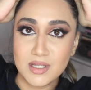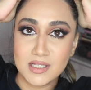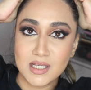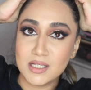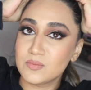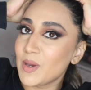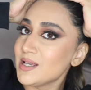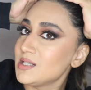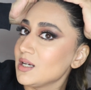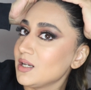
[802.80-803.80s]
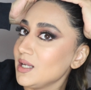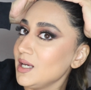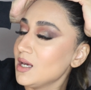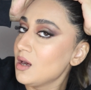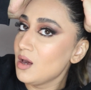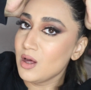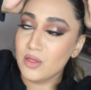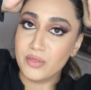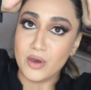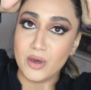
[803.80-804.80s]
this is basically
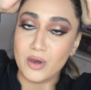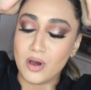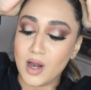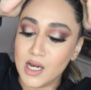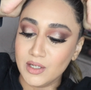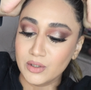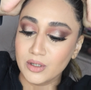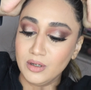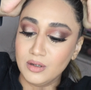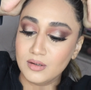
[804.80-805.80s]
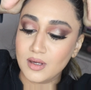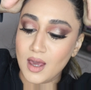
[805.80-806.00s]
the eye look.